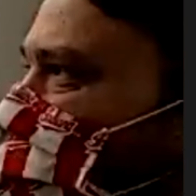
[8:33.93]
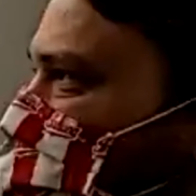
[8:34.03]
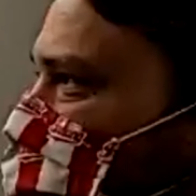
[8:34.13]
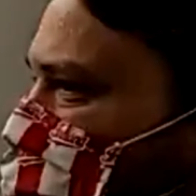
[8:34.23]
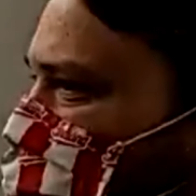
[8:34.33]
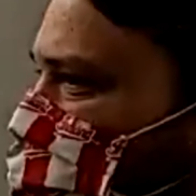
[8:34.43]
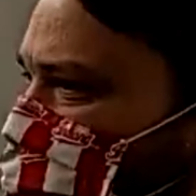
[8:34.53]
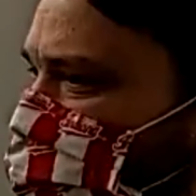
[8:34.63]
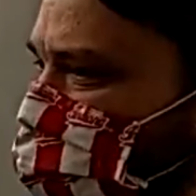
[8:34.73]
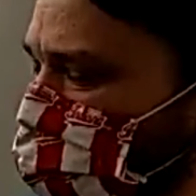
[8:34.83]
we then feed
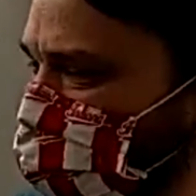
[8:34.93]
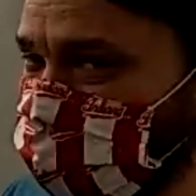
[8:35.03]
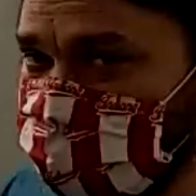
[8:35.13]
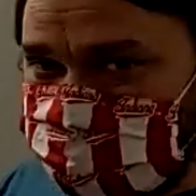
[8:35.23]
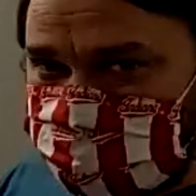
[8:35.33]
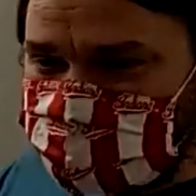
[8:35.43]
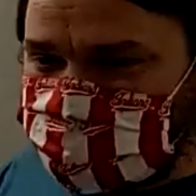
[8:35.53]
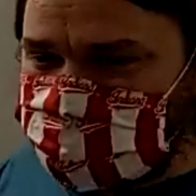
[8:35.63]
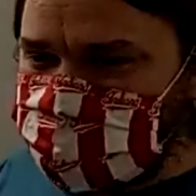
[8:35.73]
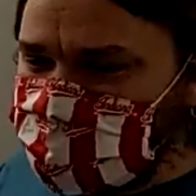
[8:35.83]
this into the
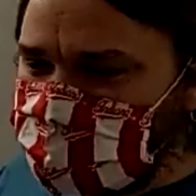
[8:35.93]
force-directed